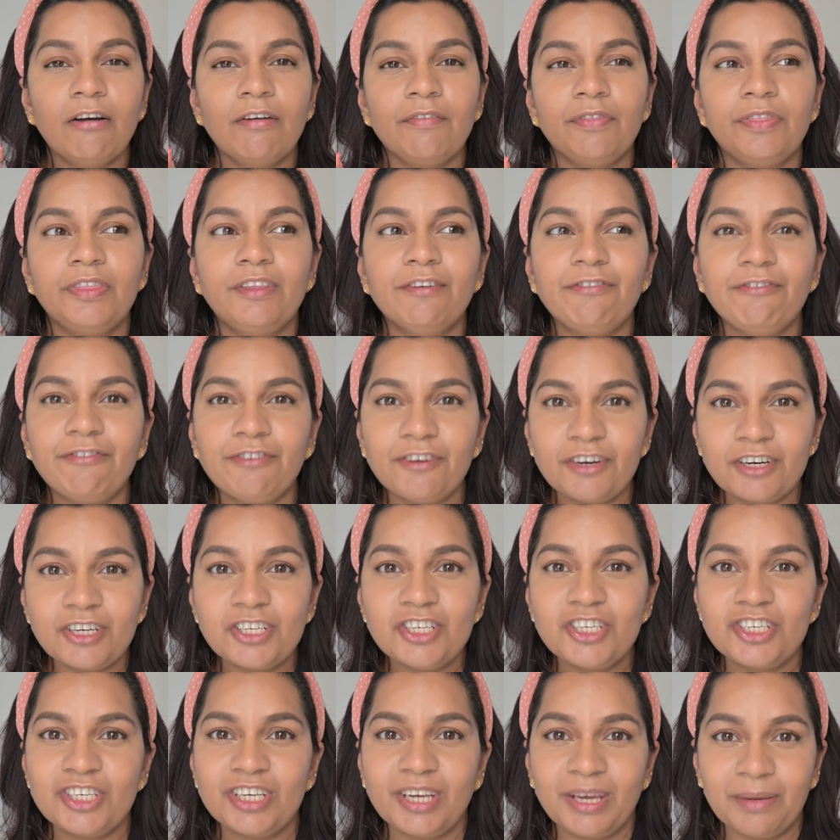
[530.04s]
the
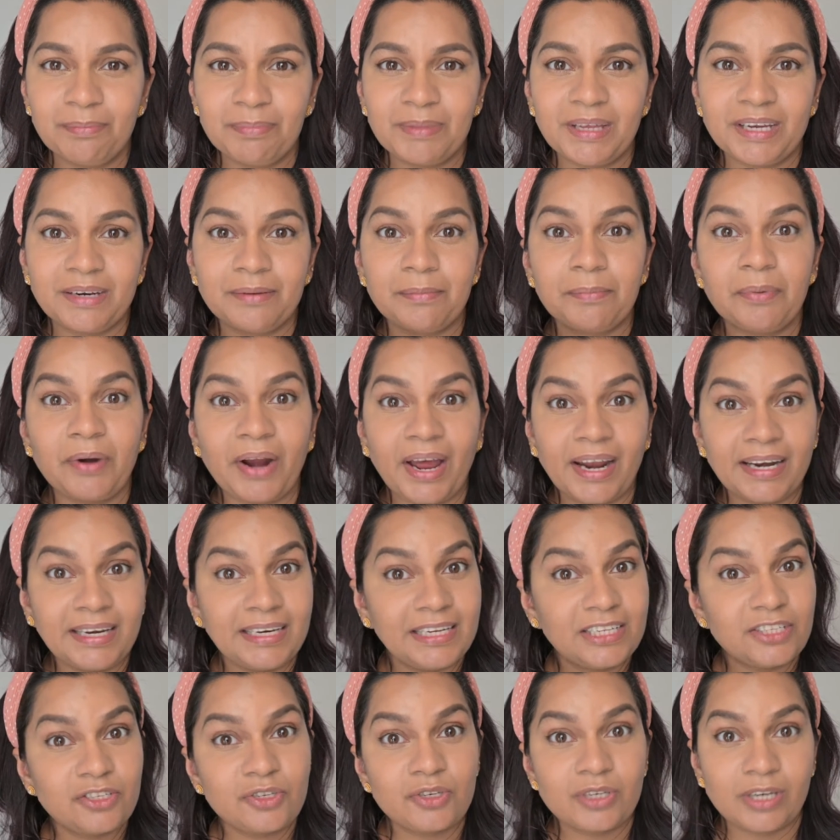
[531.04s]
first shape that a brand
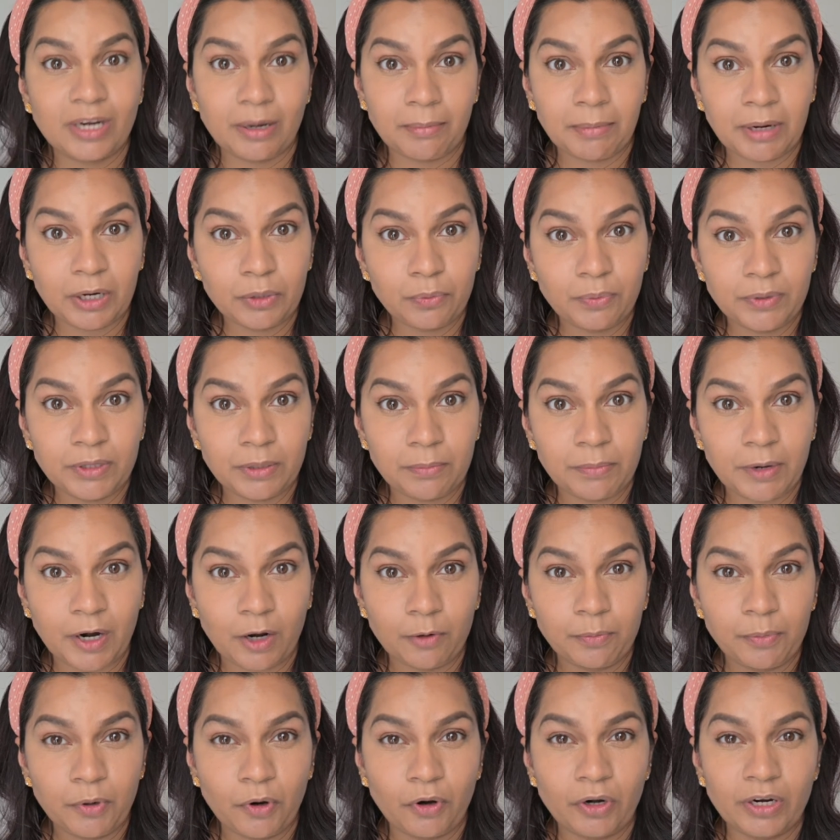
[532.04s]
needs to come out with a
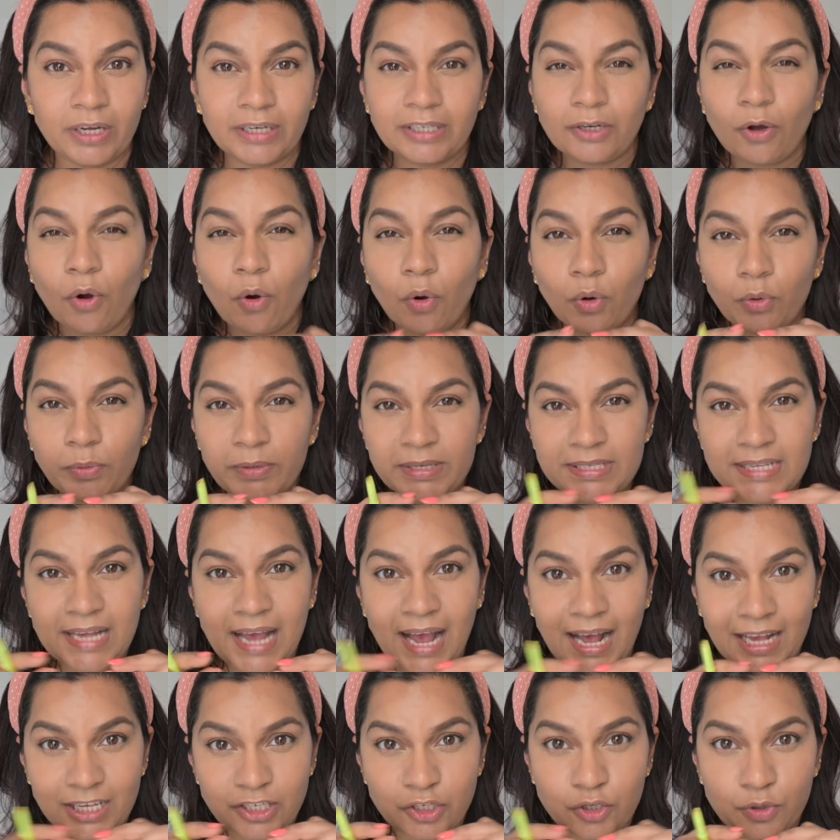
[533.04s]
brow product always
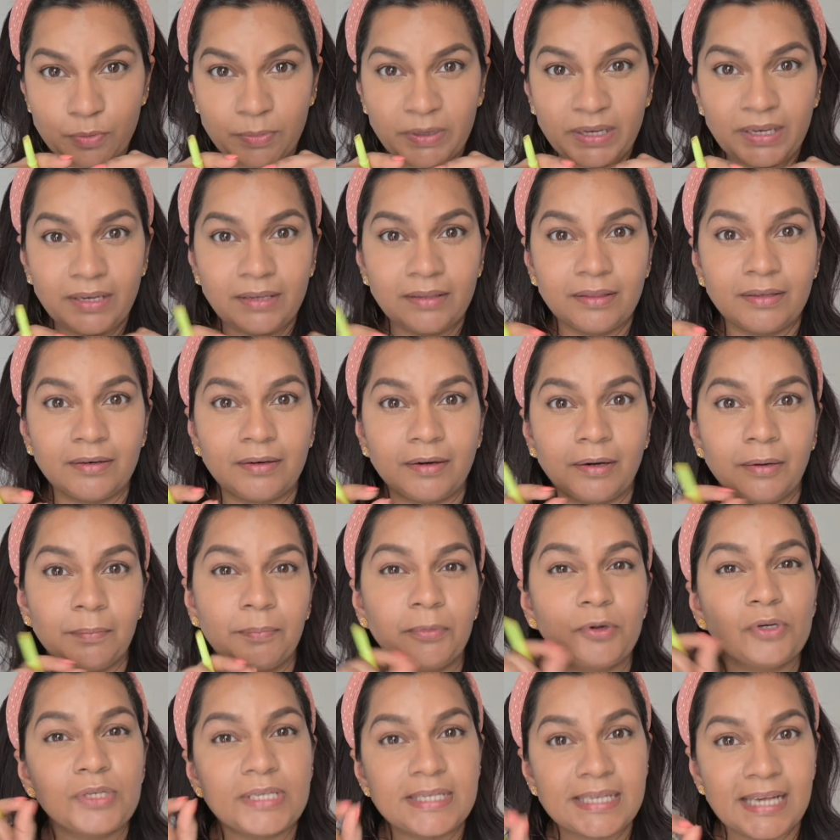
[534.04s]
has to be the
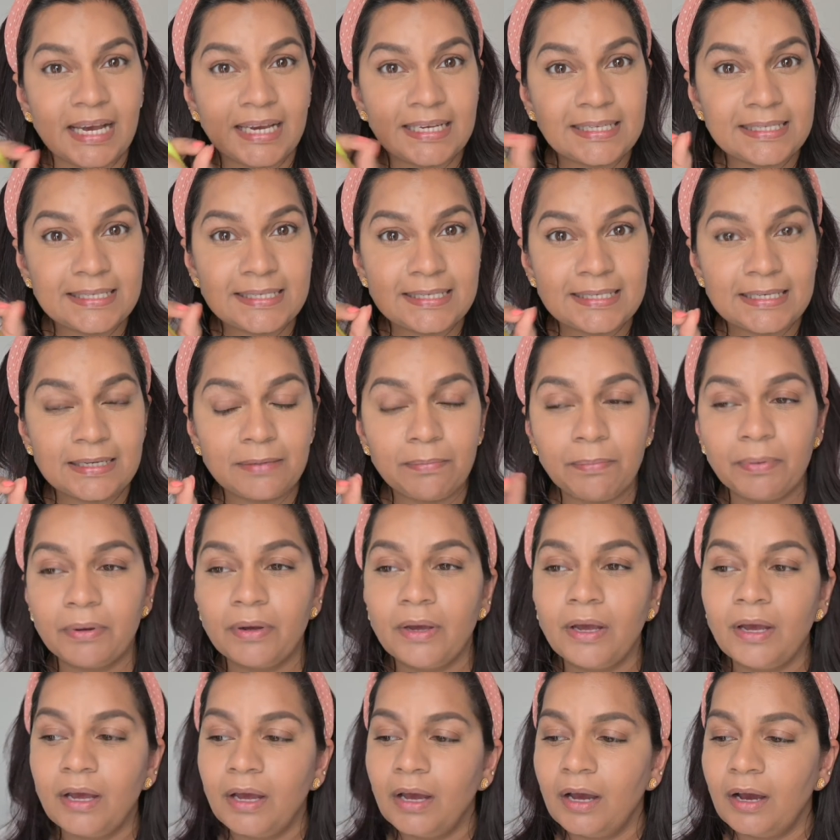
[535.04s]
precise tip.
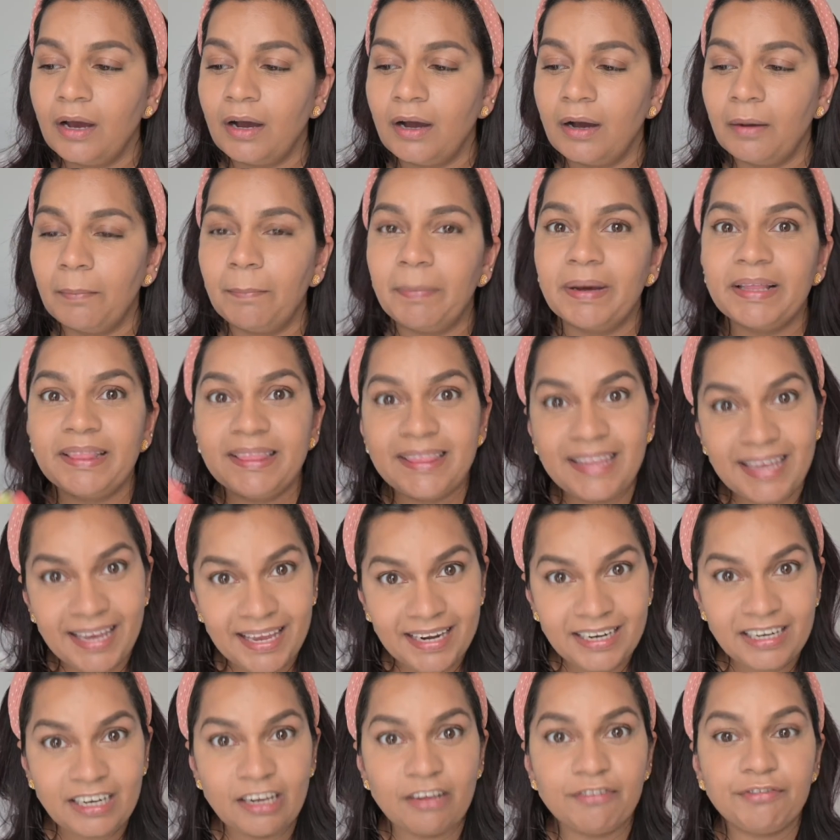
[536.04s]
But
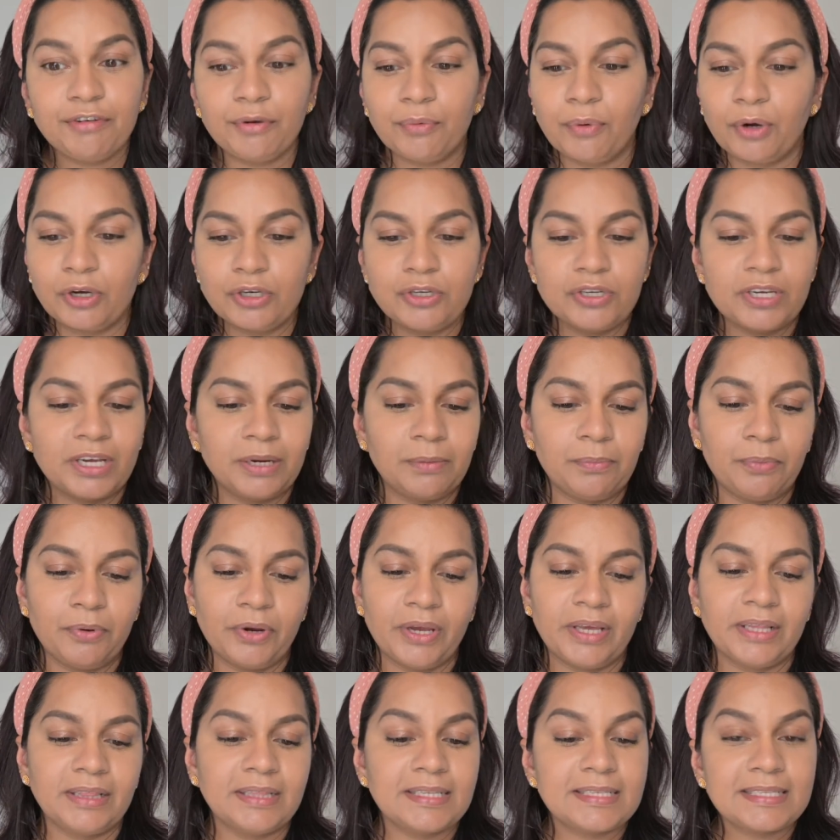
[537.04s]
then if you want, you can
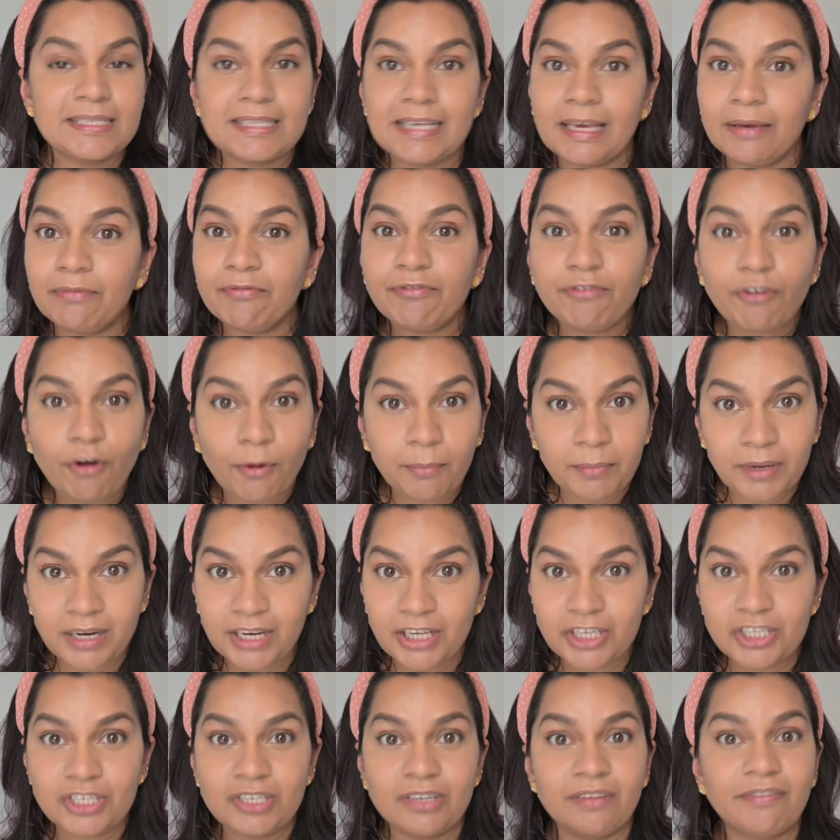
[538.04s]
bring the same
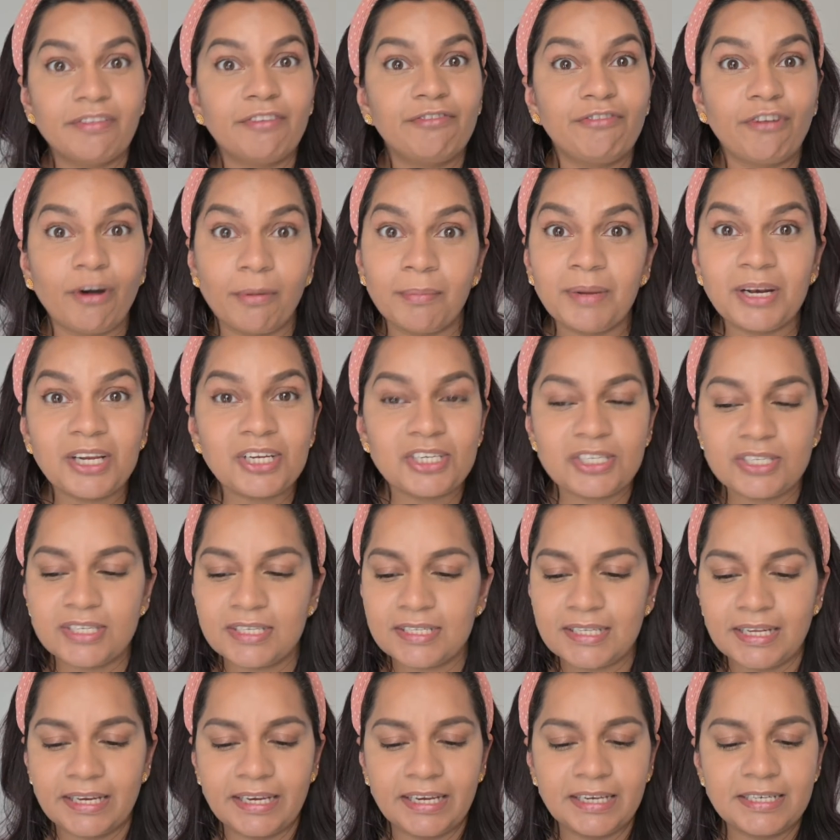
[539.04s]
formulation. If the formulation
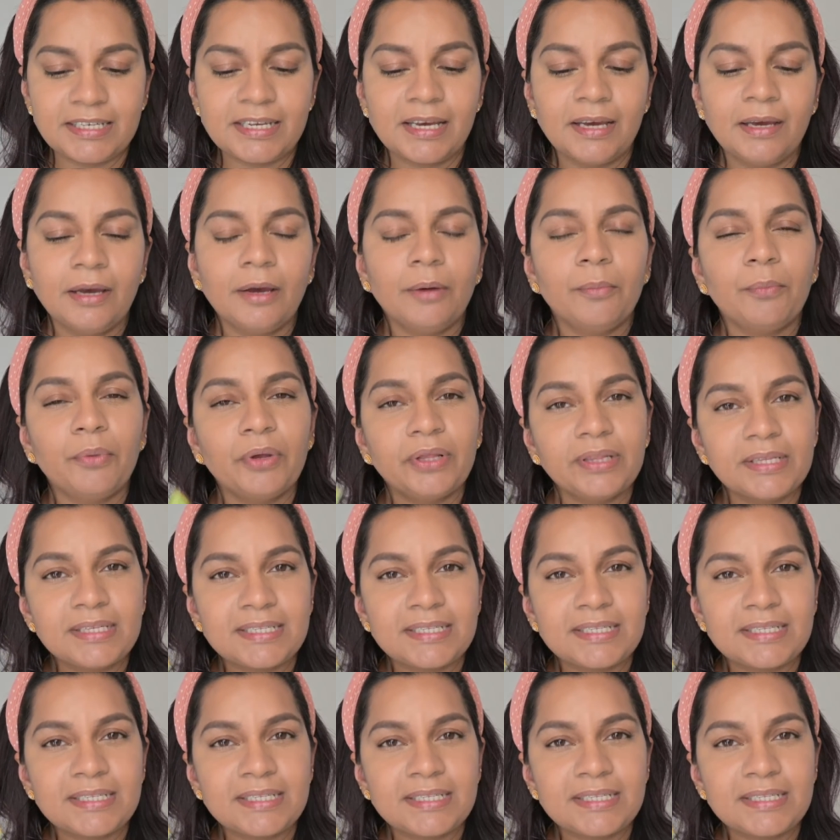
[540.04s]
is a hit, bring the